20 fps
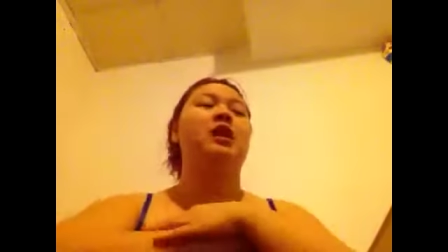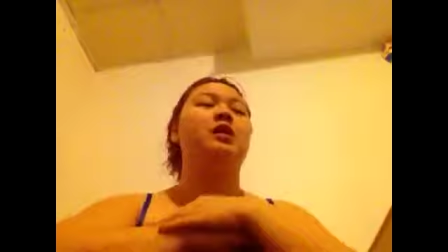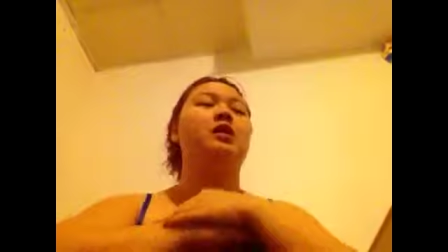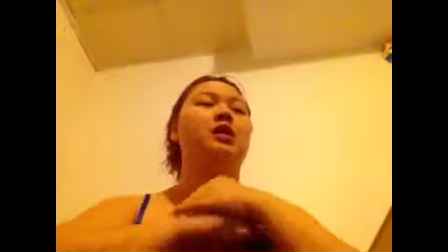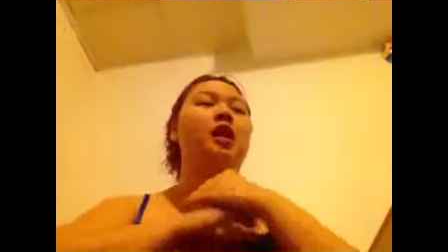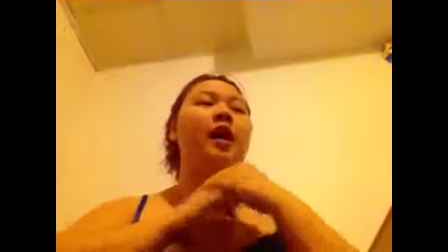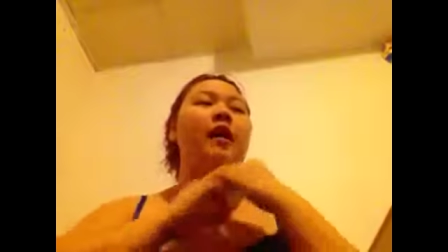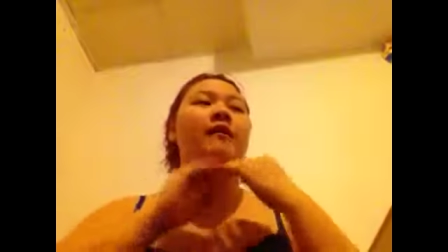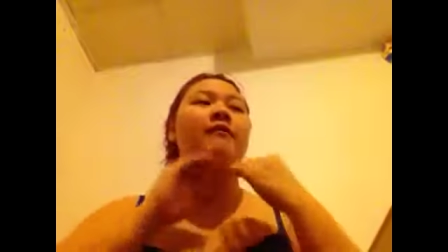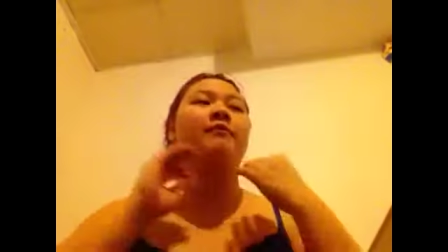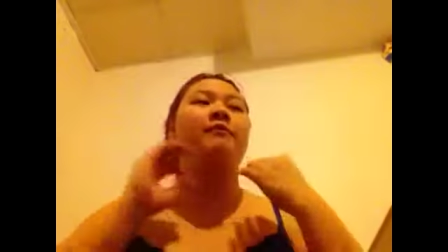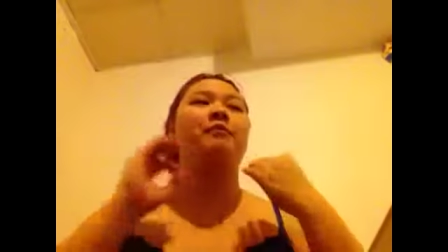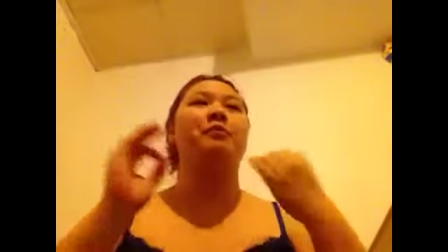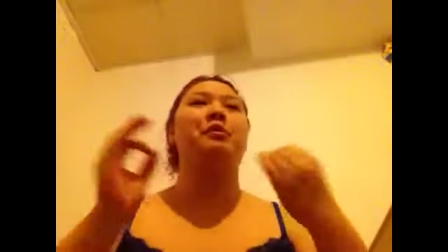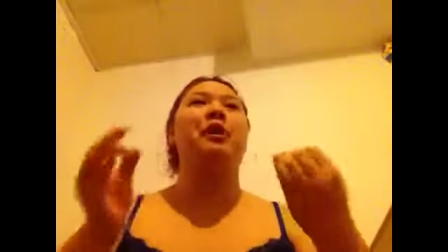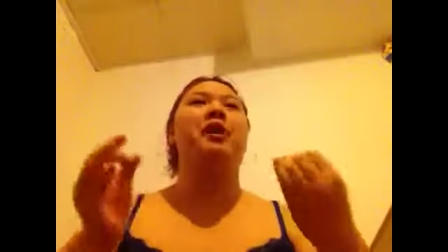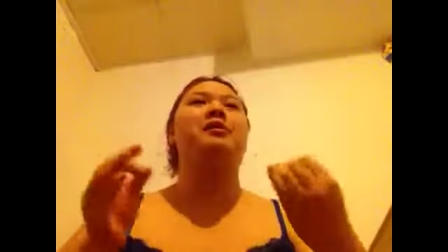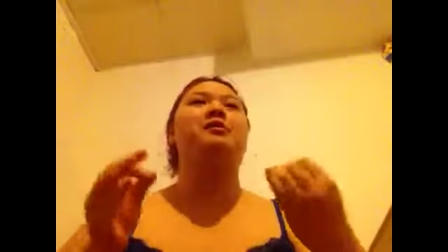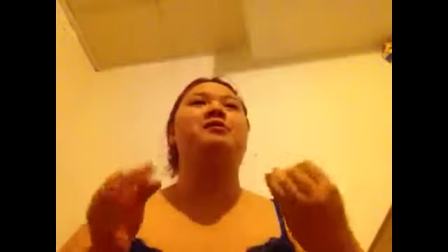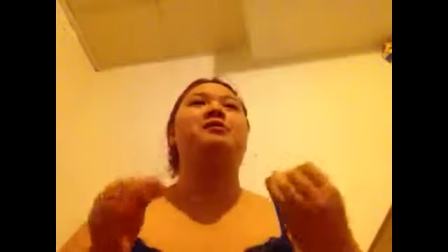a lot of
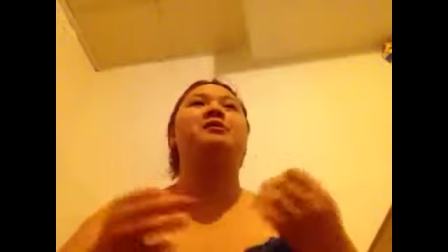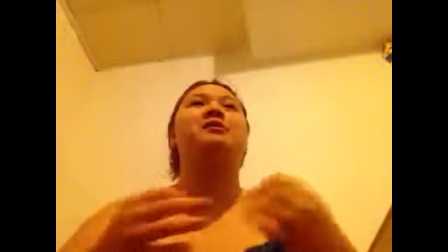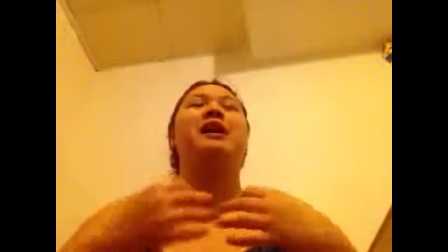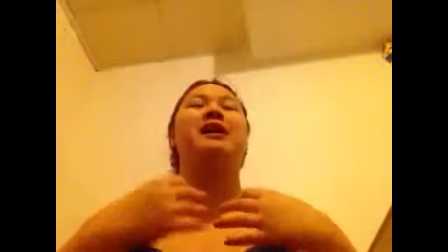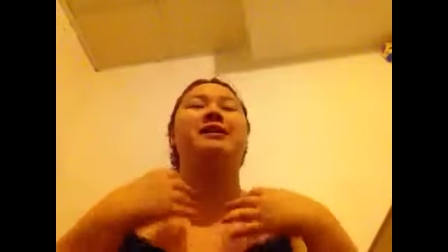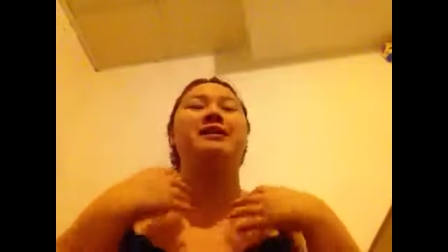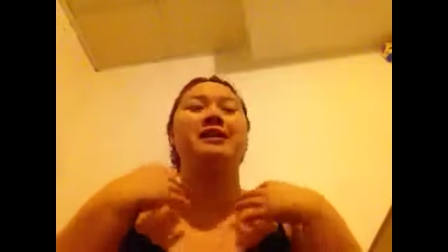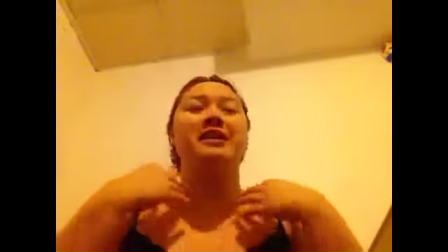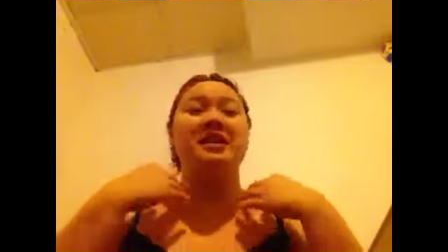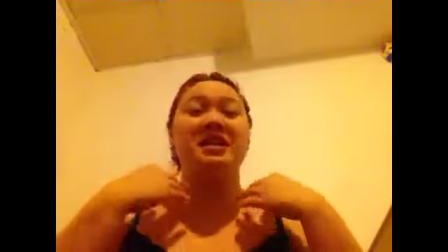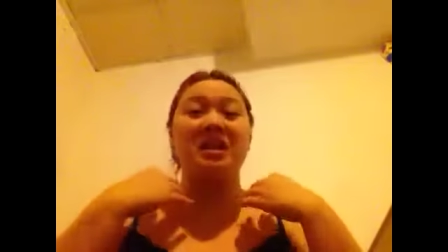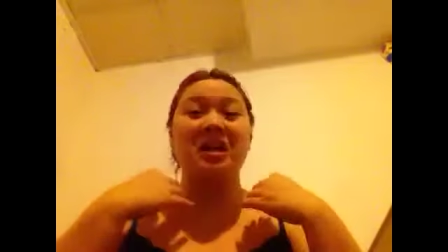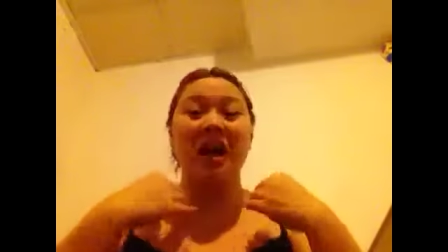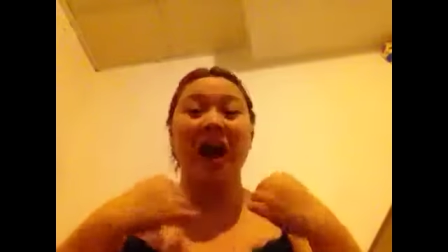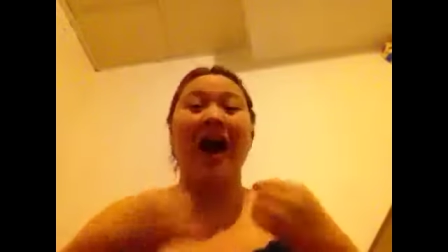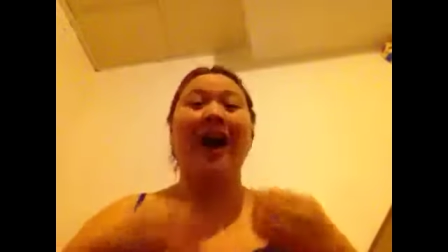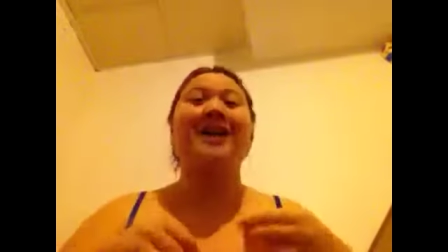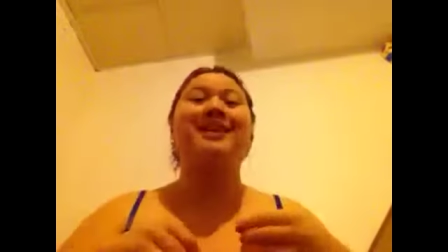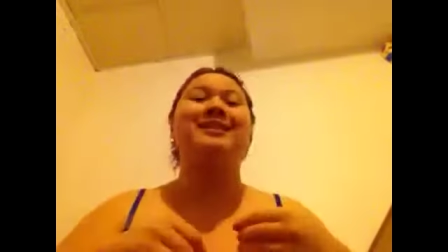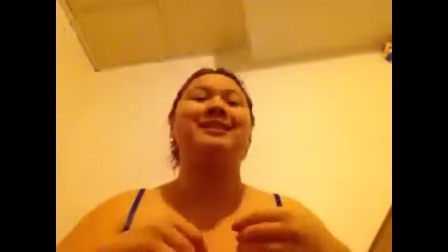plot twists that I did
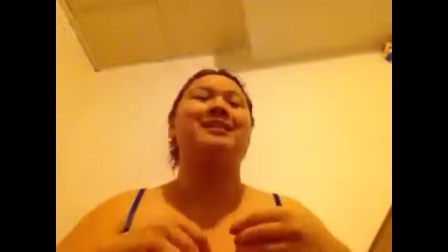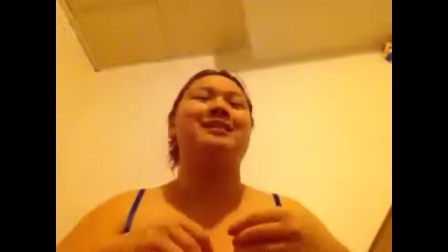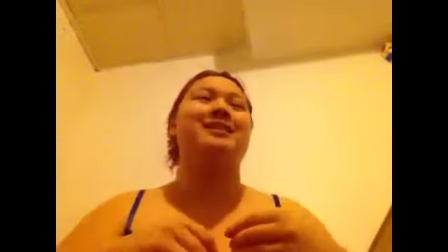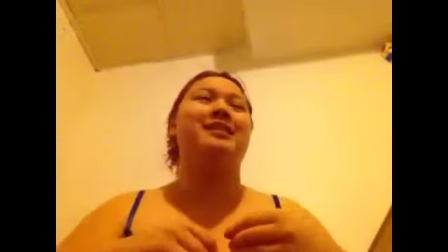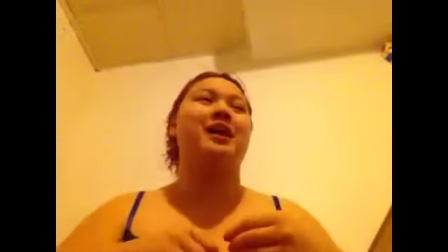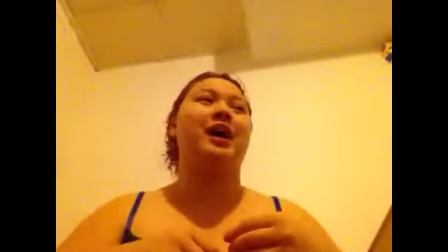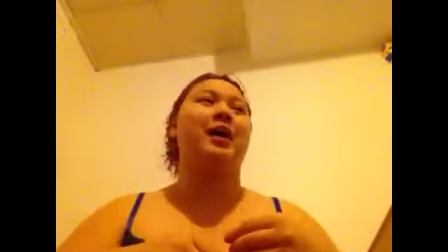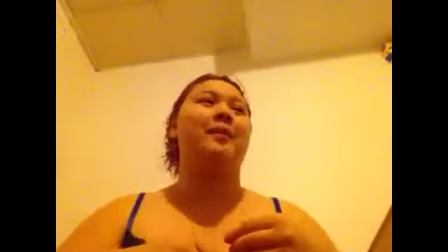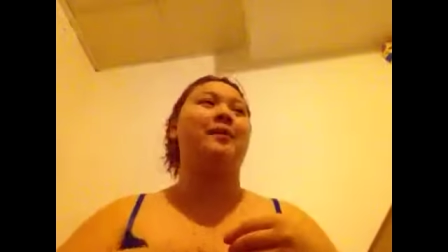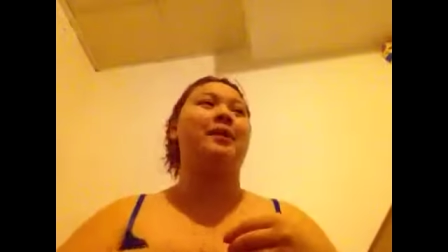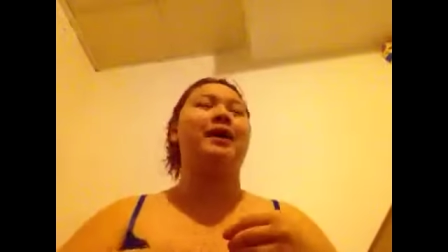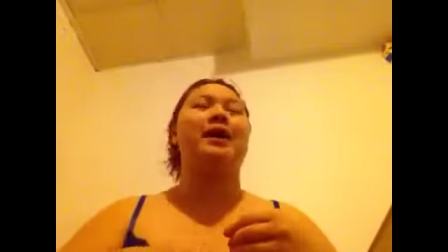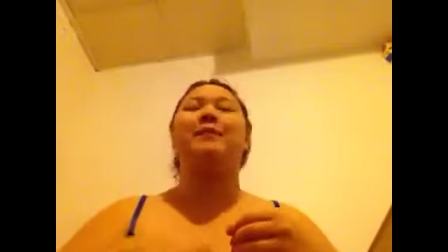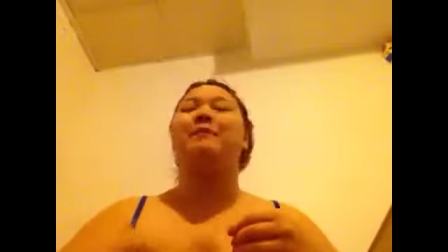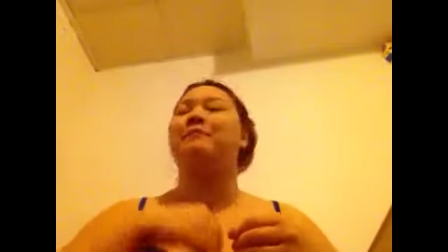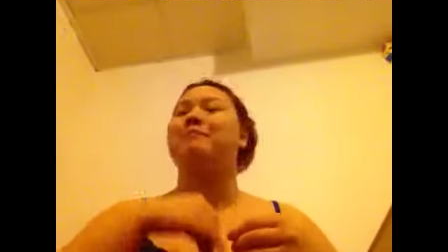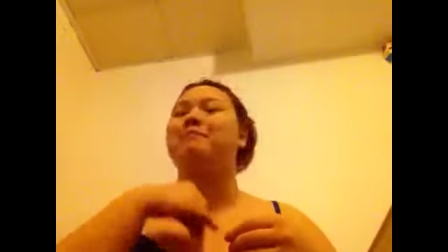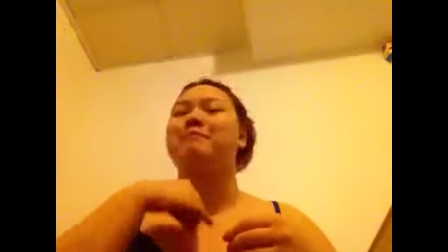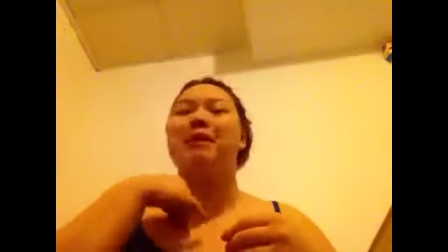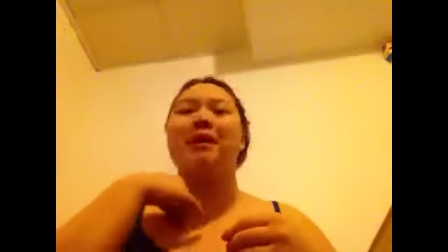not see coming
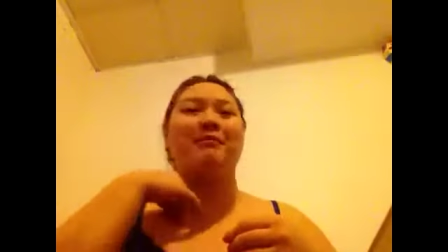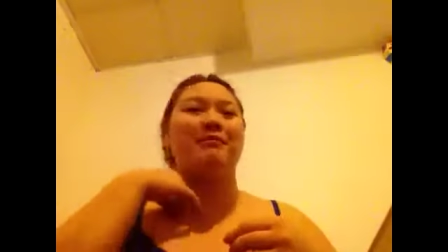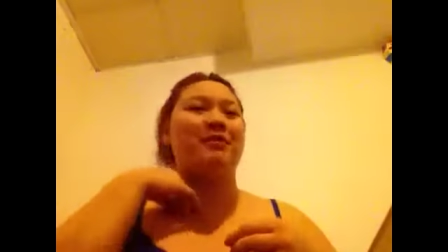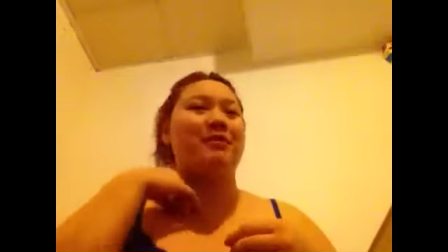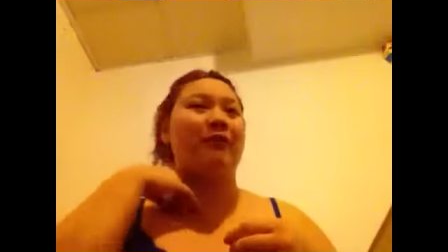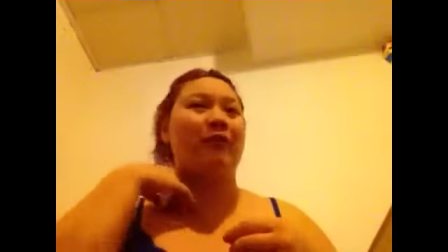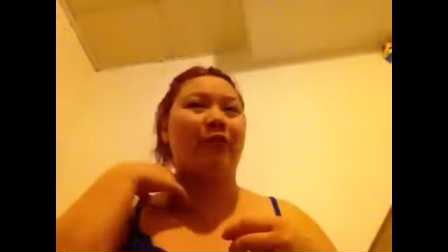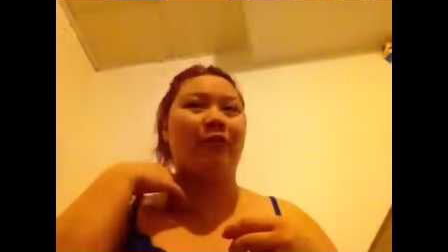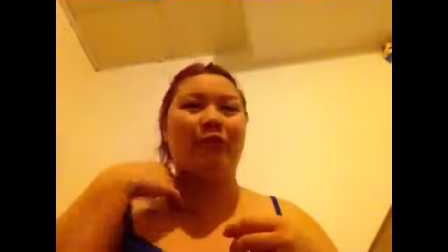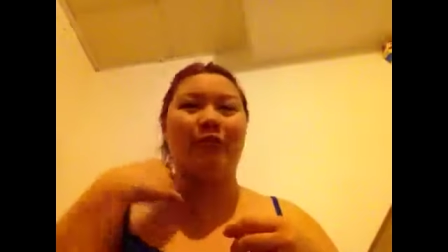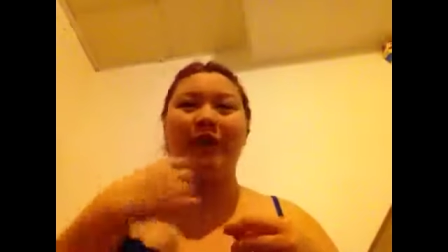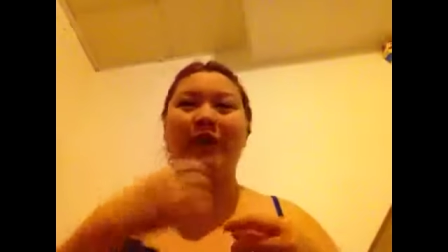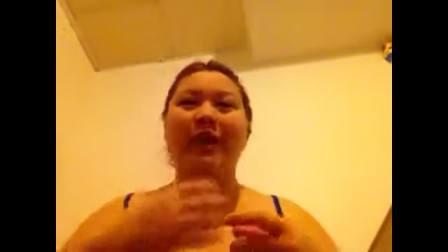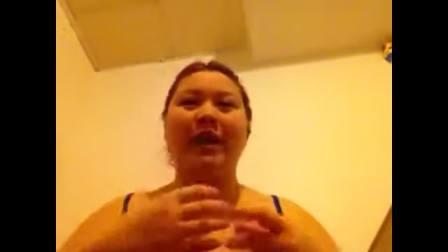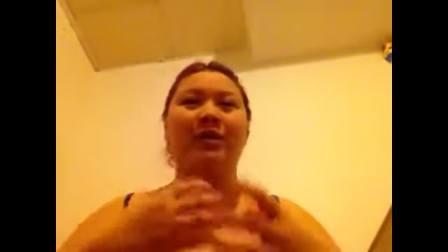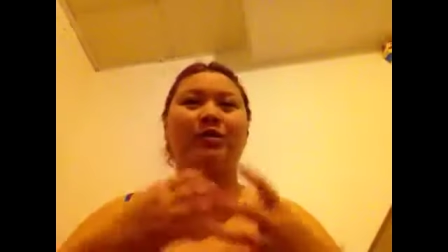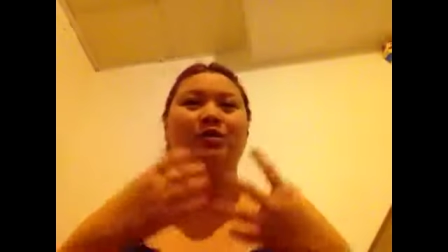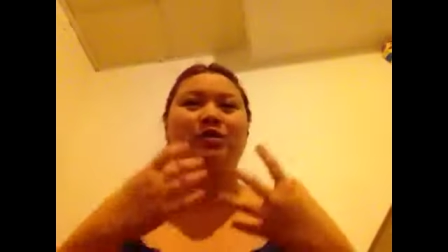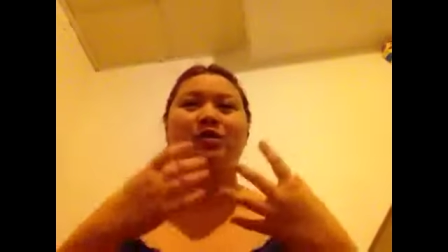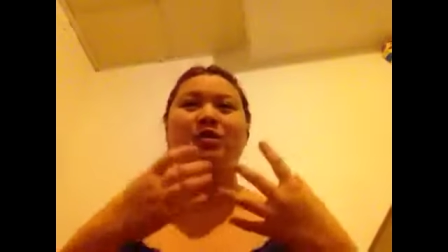and made me freak
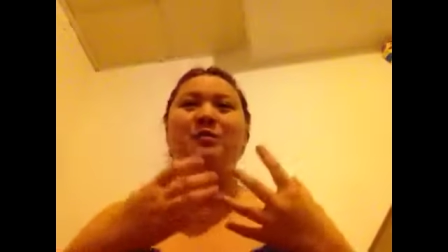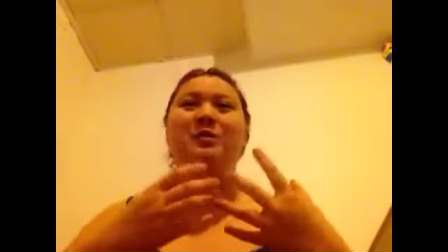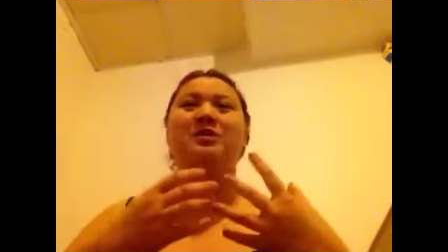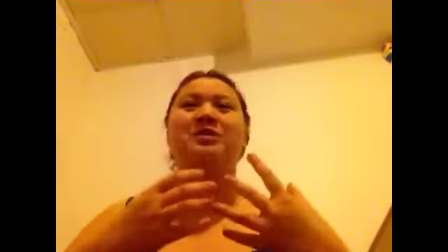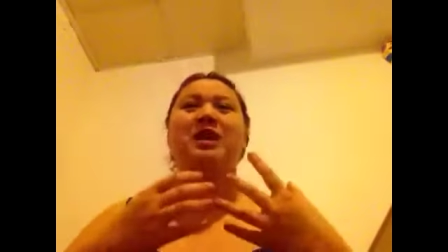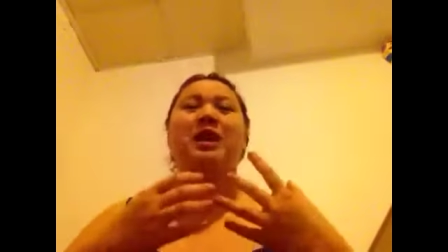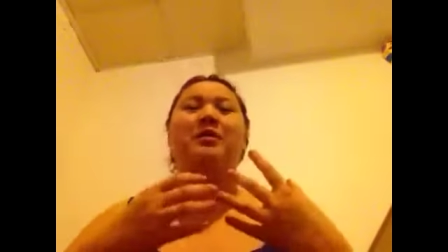out so much.